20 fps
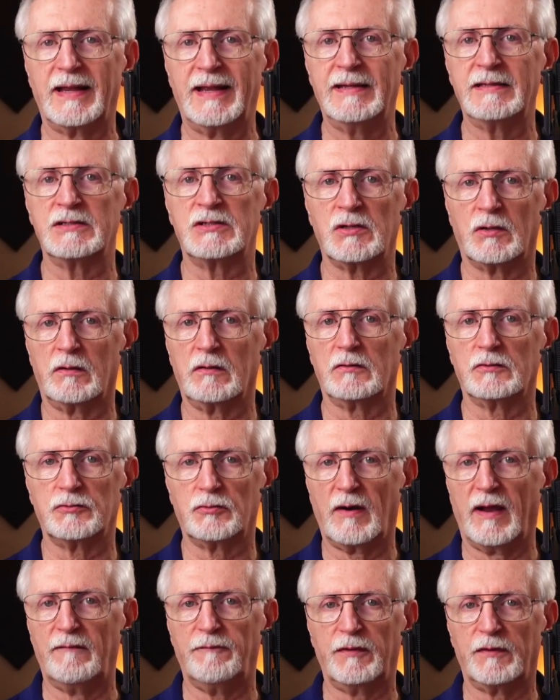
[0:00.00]
internal
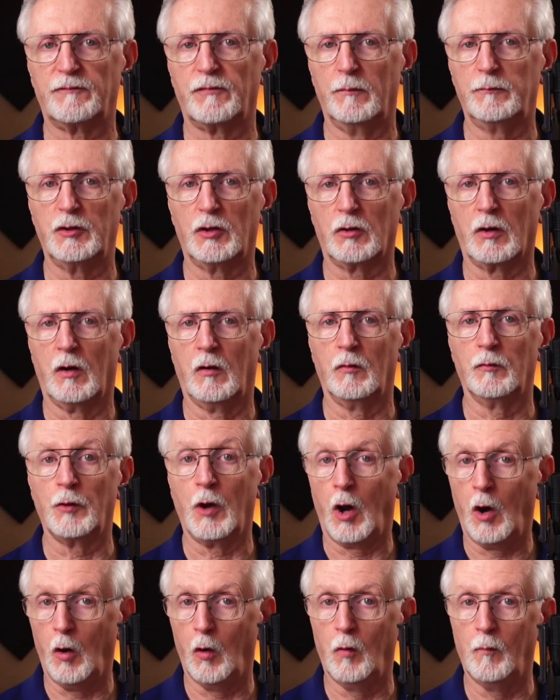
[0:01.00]
traffic from your own
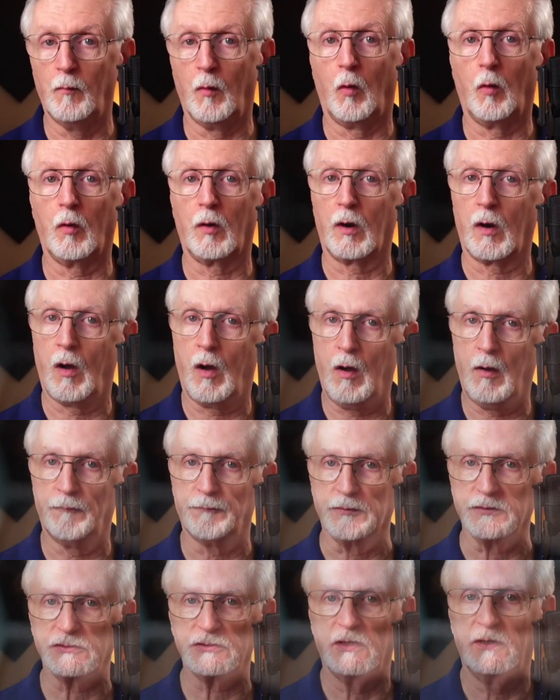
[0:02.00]
home or
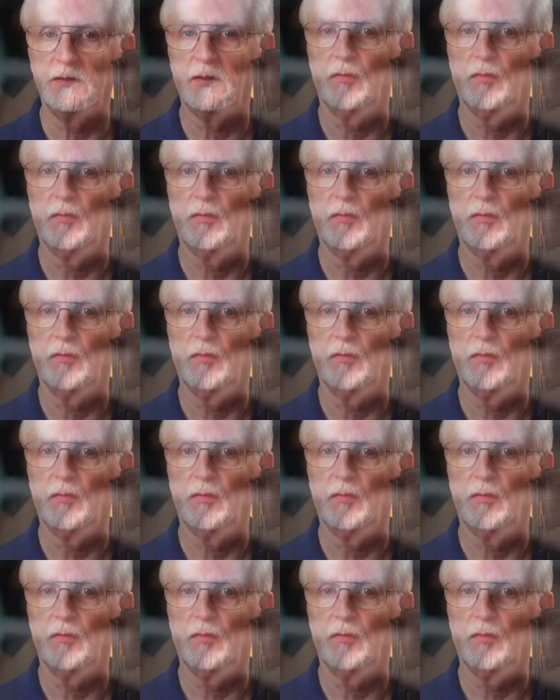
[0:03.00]
office.